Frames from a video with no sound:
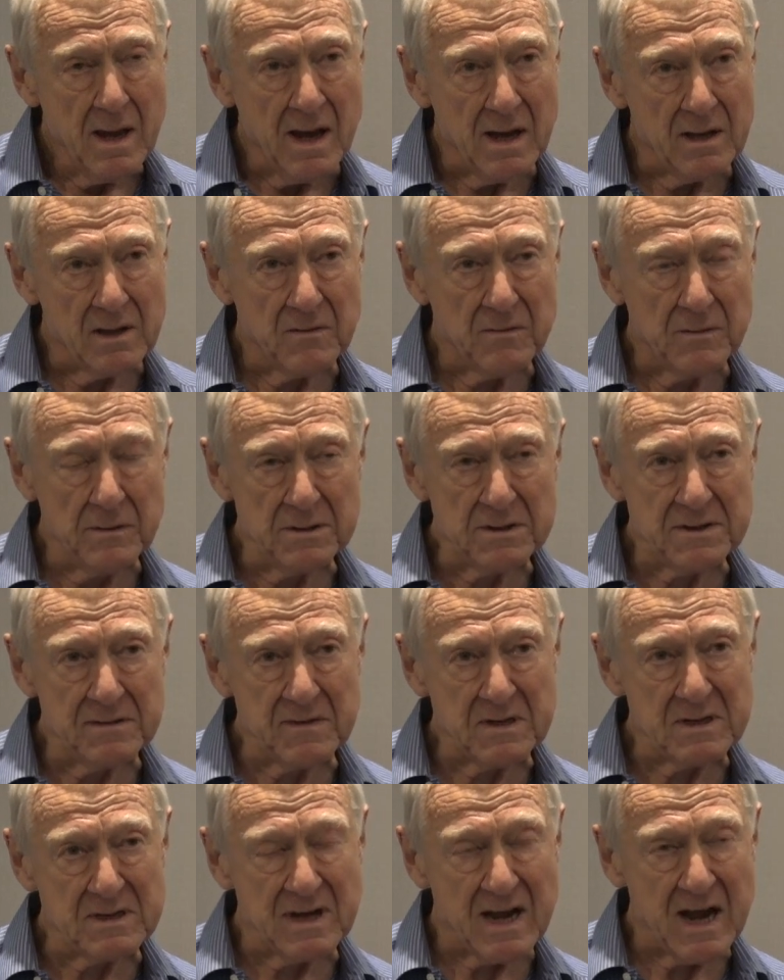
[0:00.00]
And the fruits of
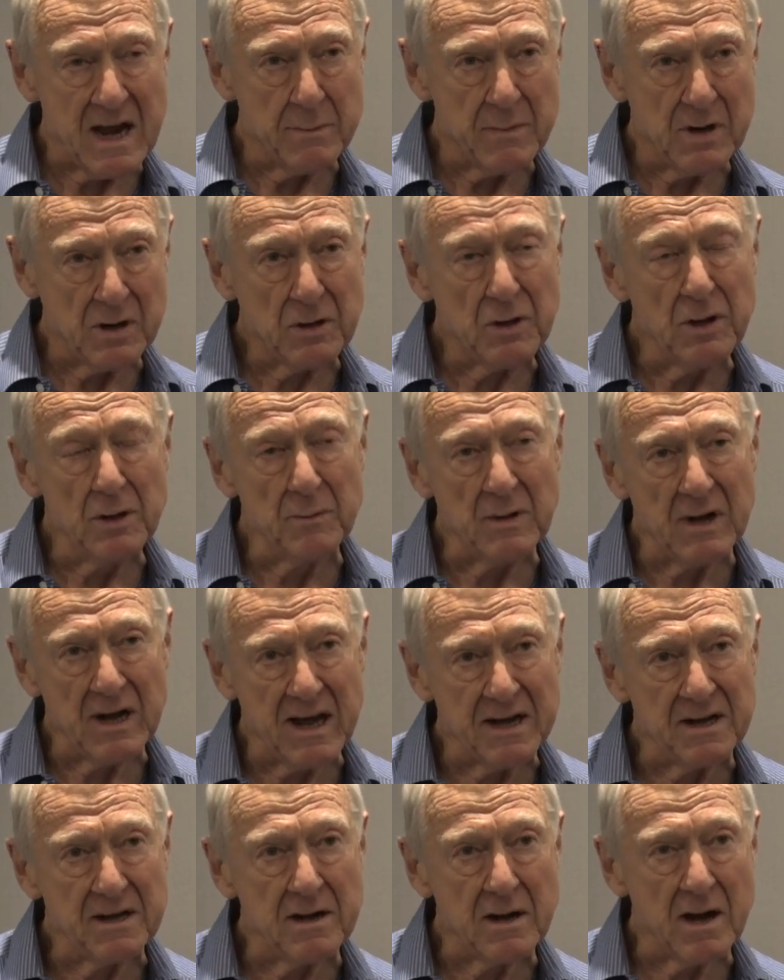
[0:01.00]
his labor
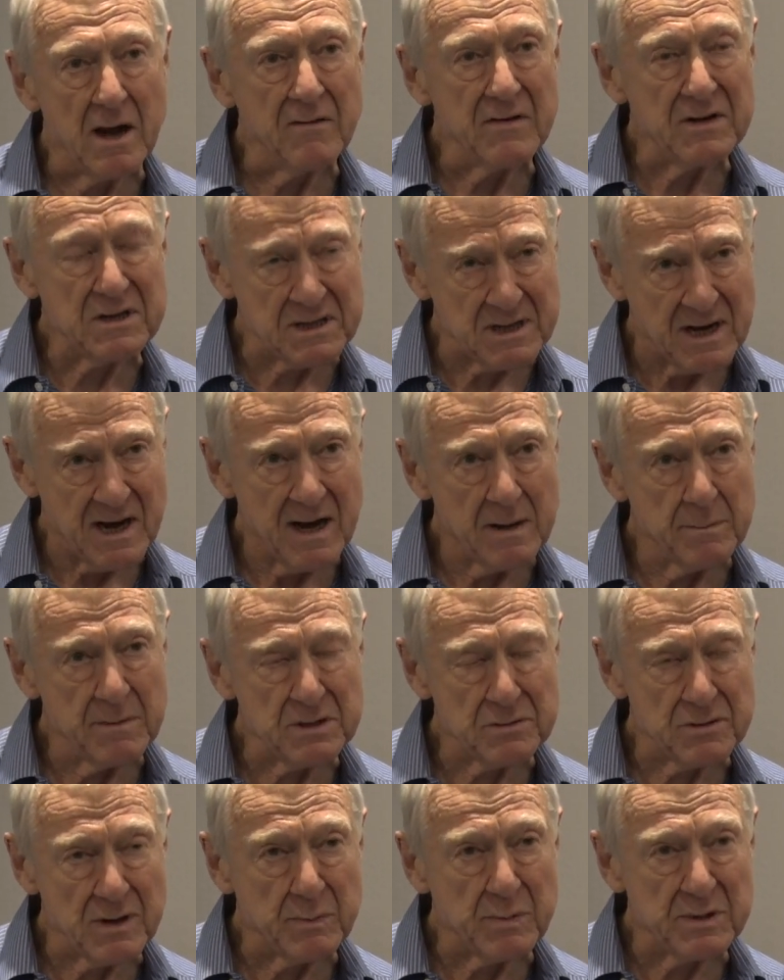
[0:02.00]
accumulated over time
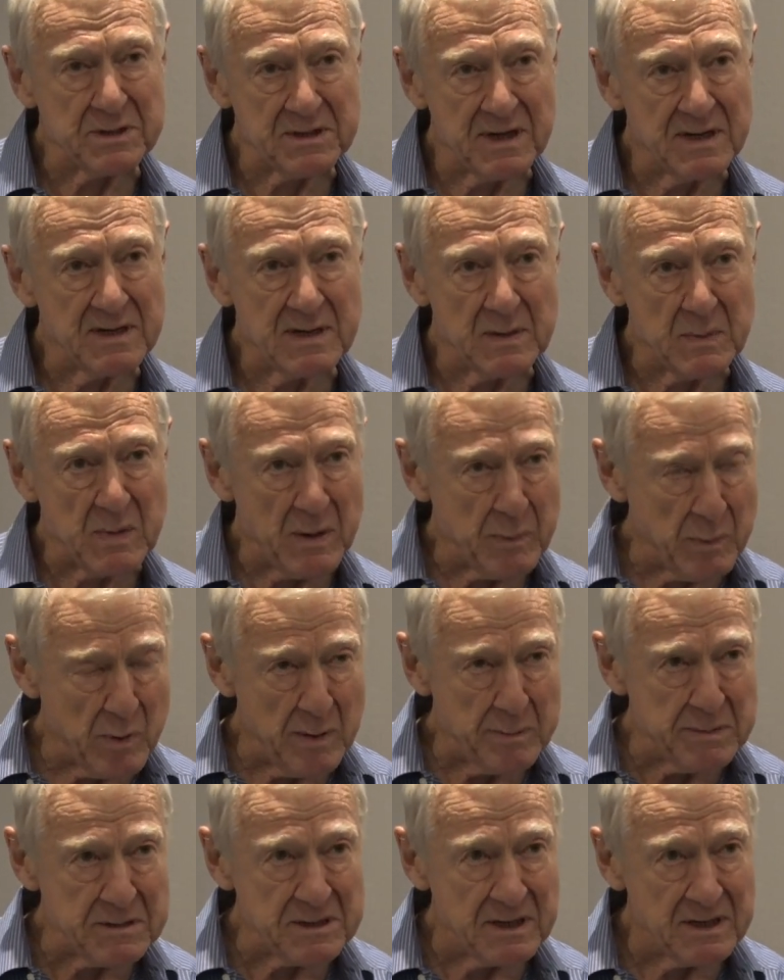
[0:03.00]
is represented by
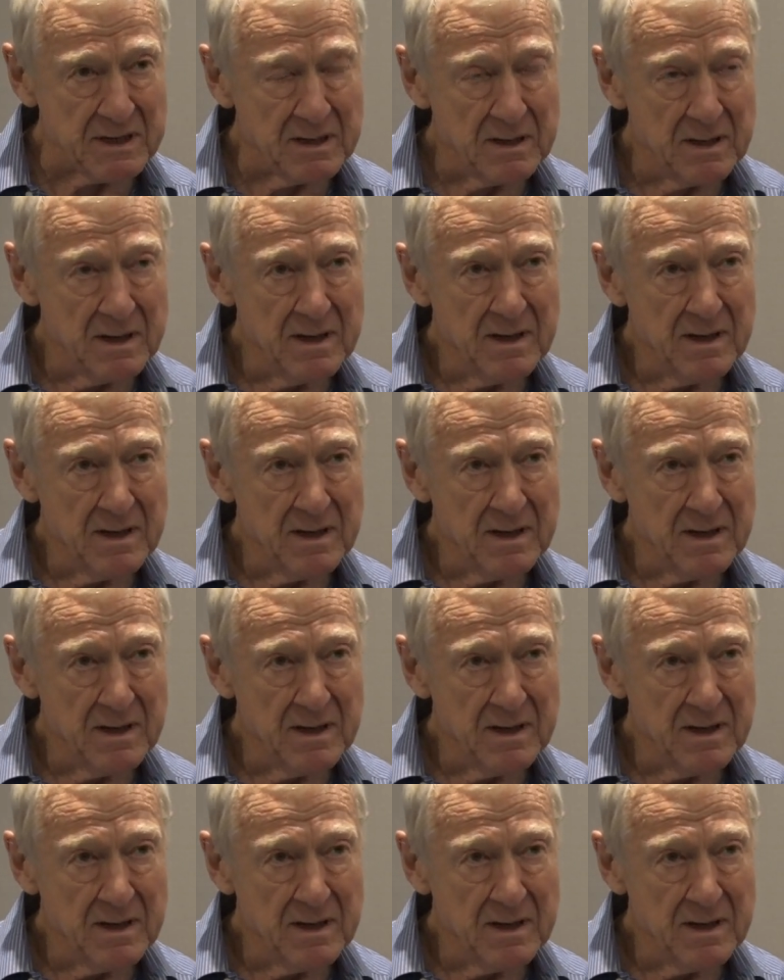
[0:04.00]
property.